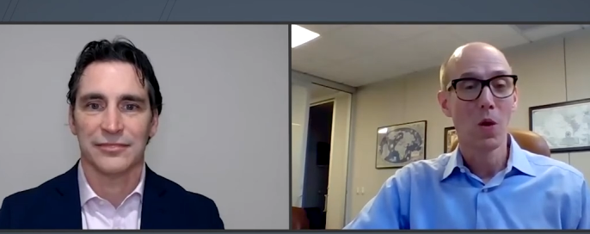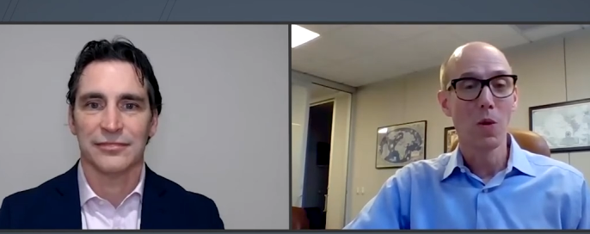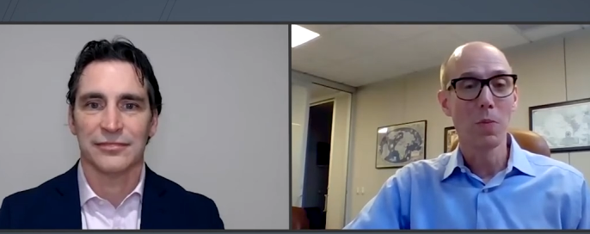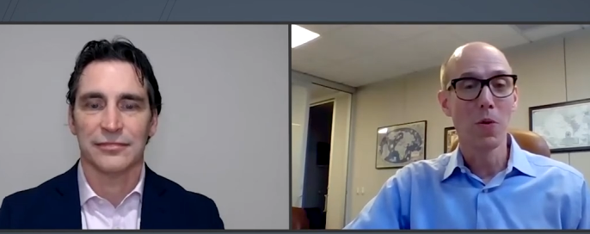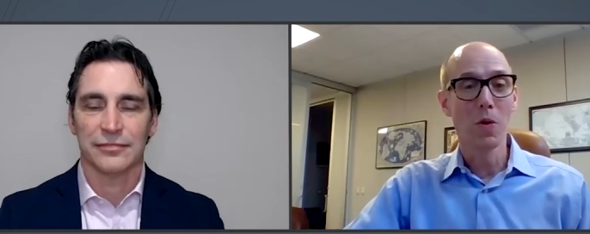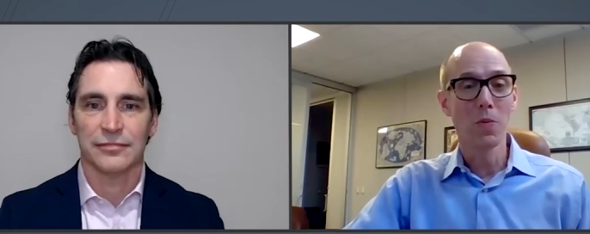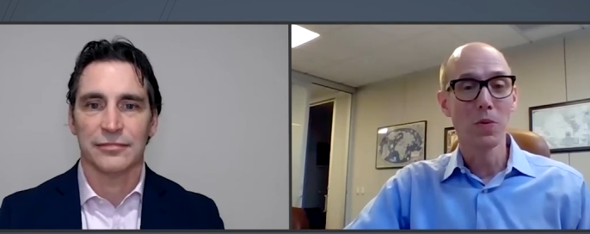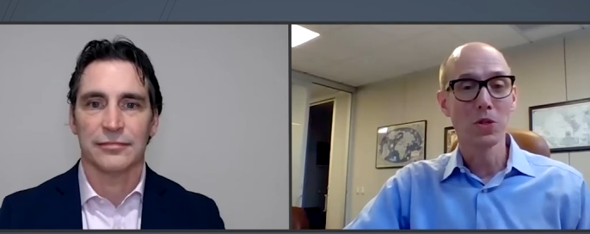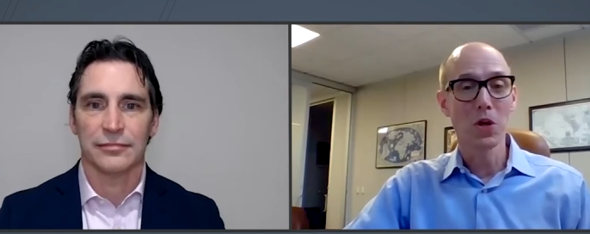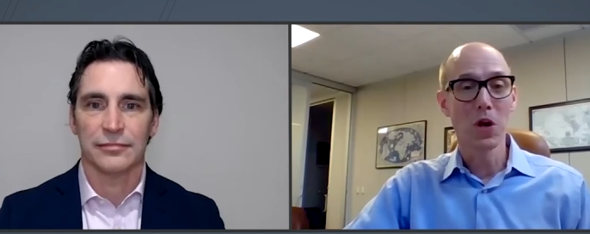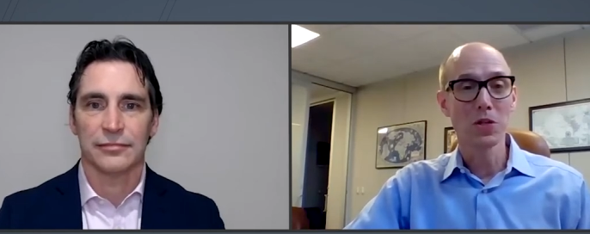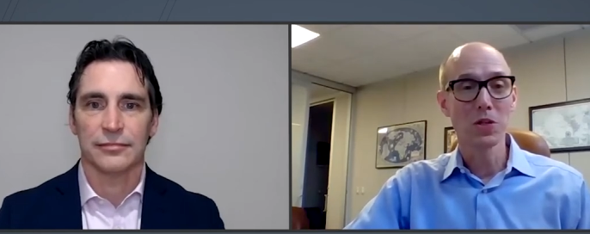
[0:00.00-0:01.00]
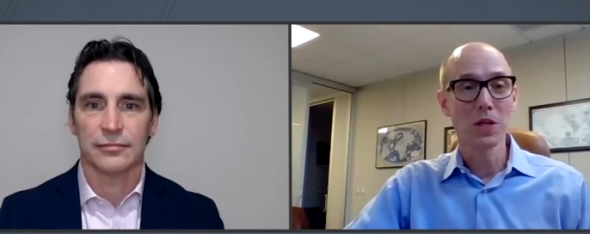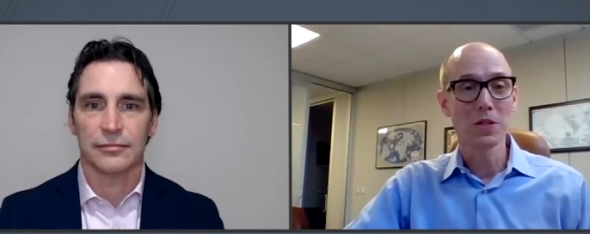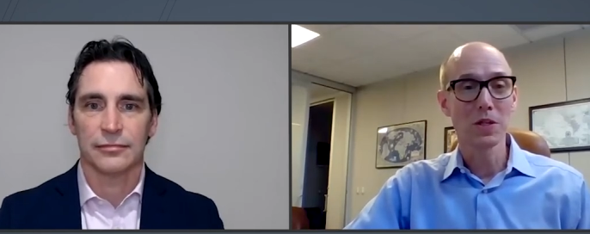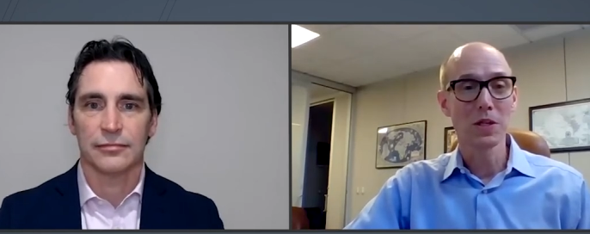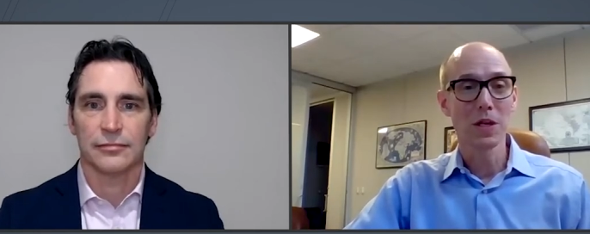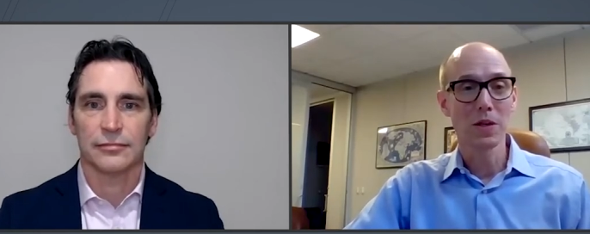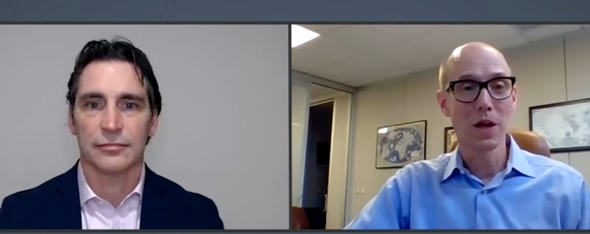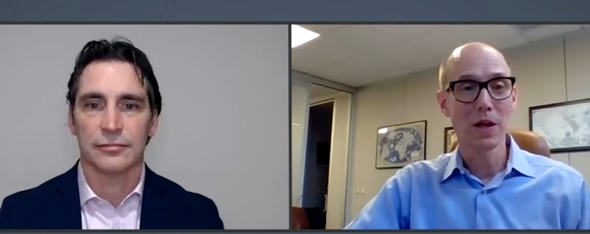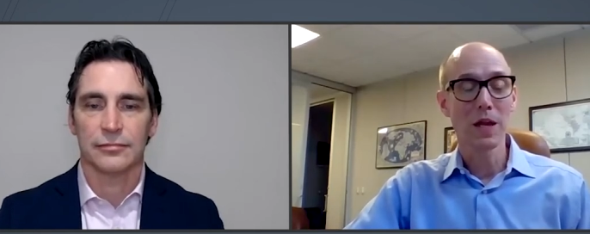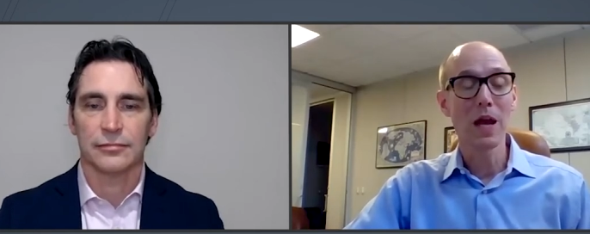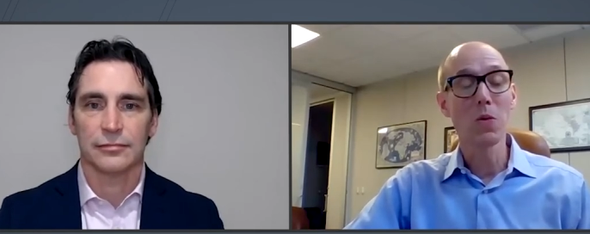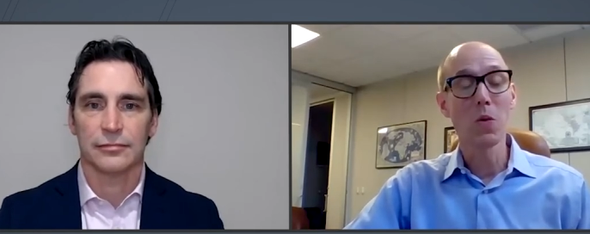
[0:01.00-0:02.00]
Speaker 1: we put him in charge of this and said, uh,
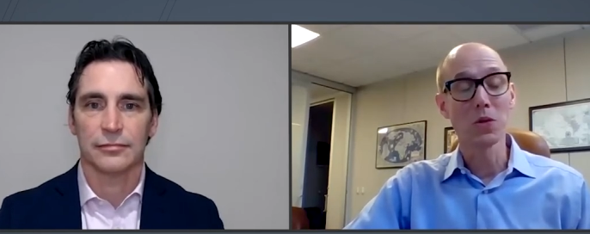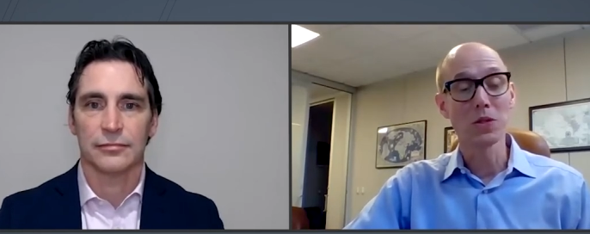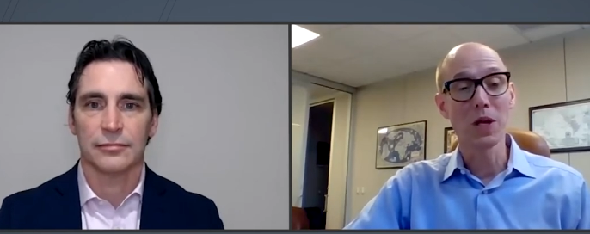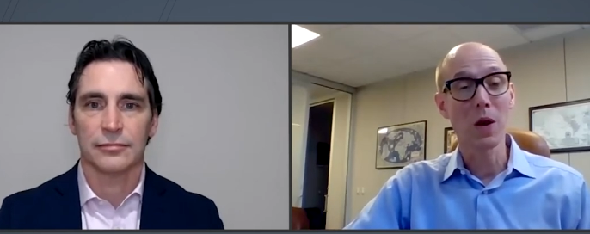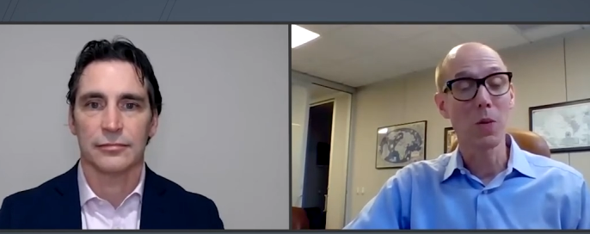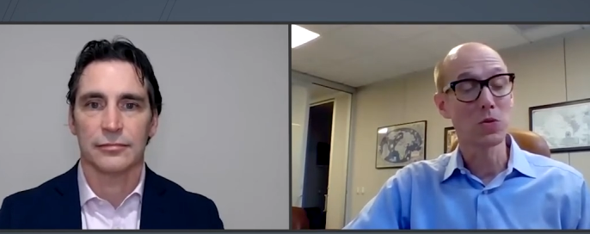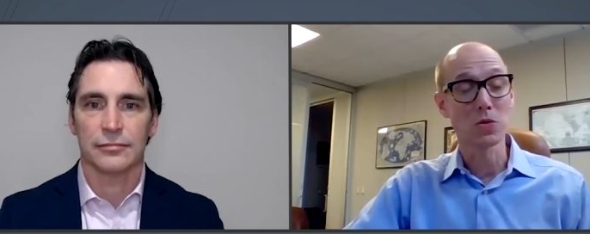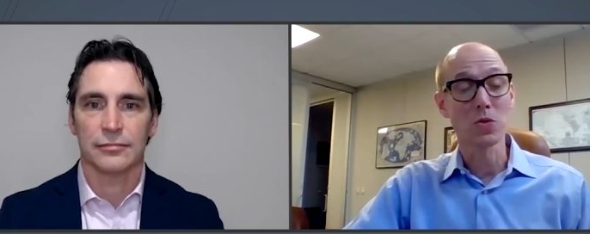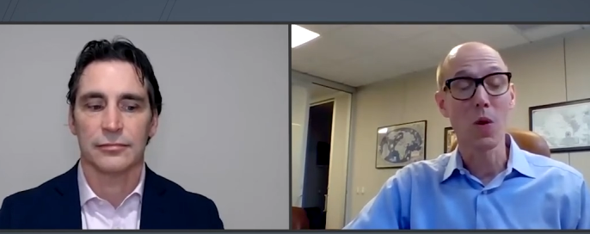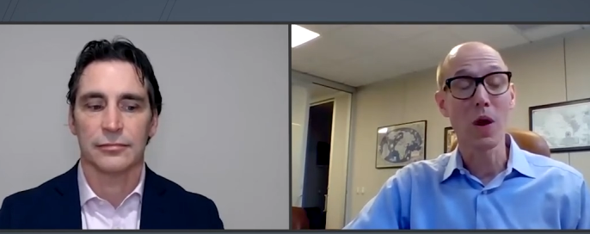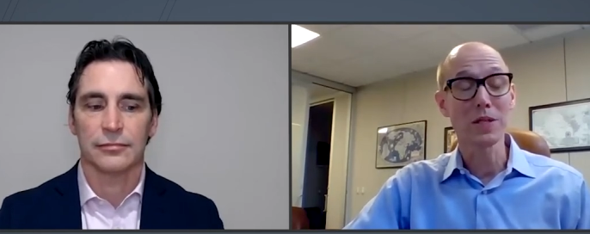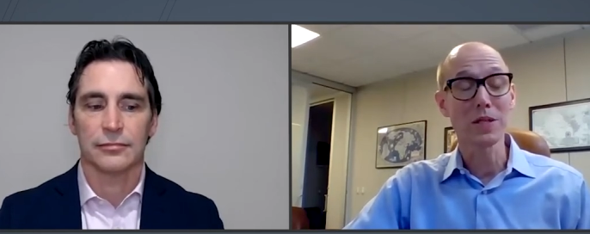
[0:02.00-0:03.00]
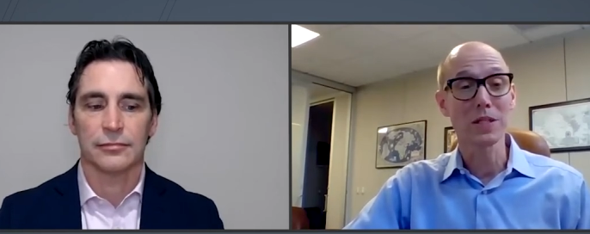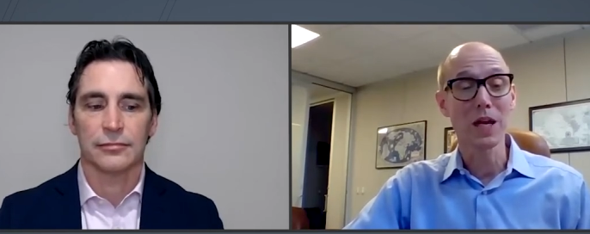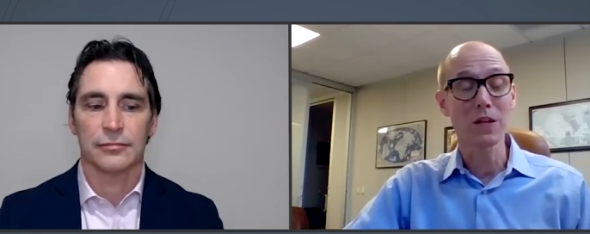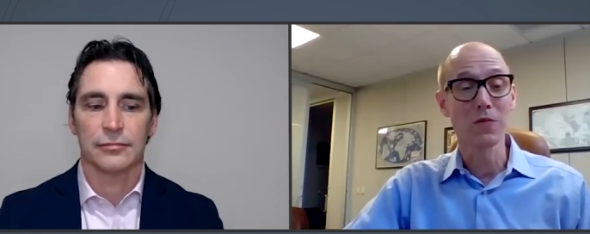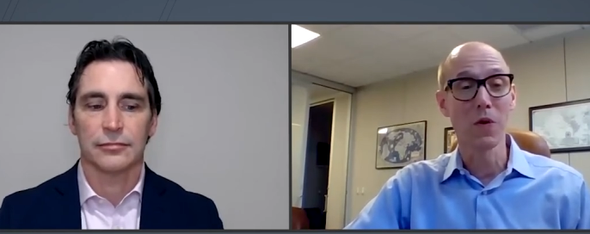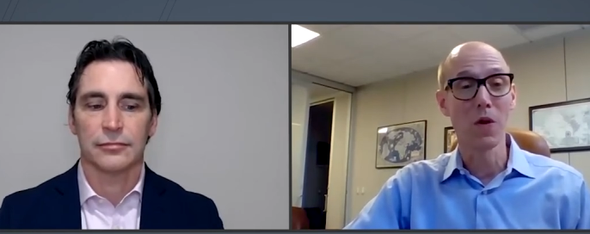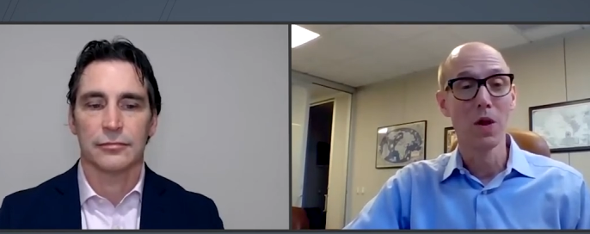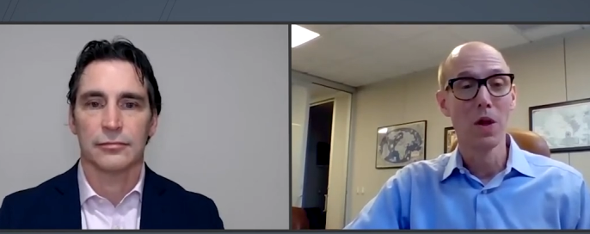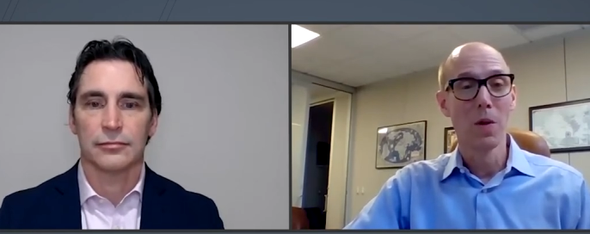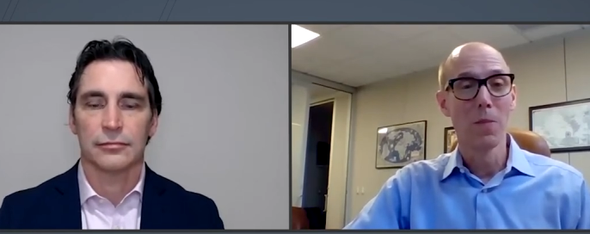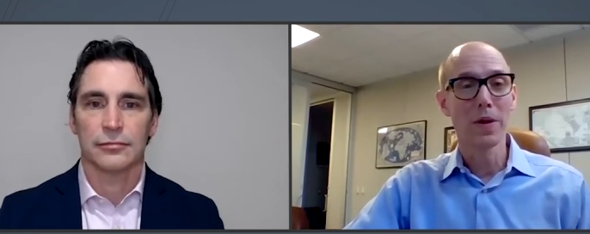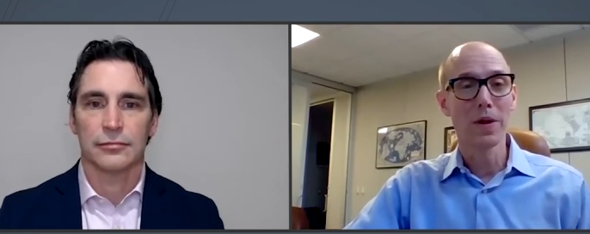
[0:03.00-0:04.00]
take what was there, which was quite successful,
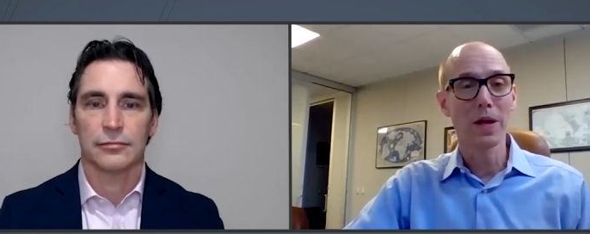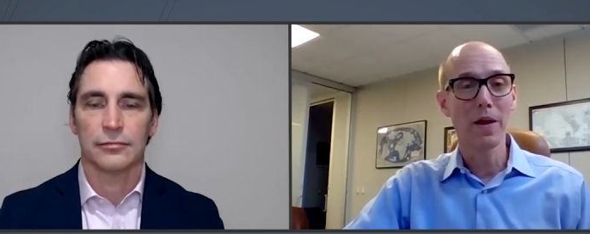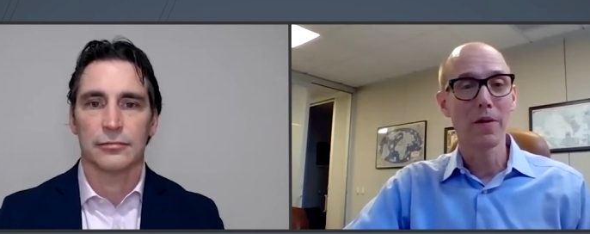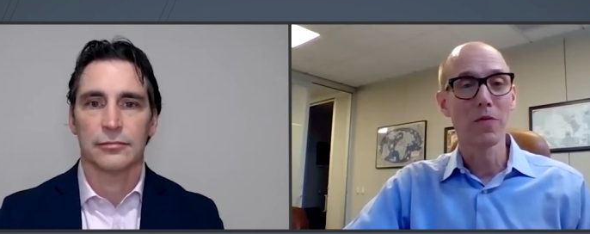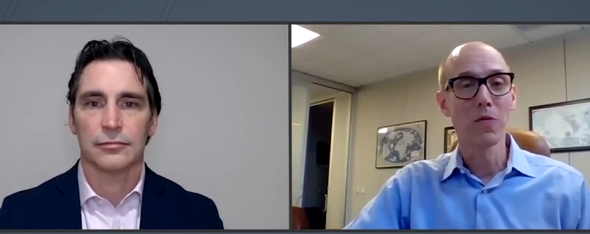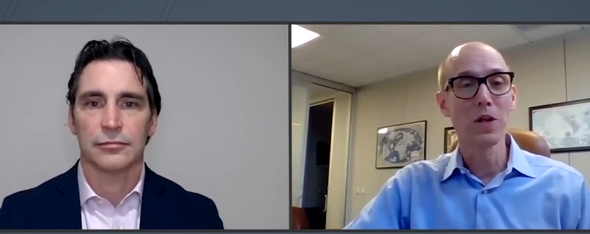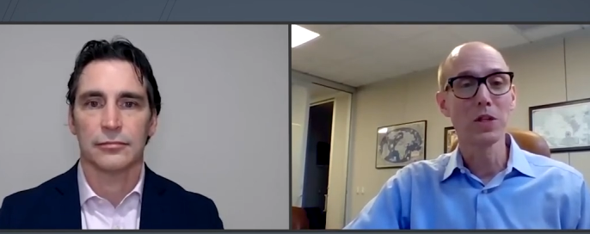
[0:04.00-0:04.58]
but it kind of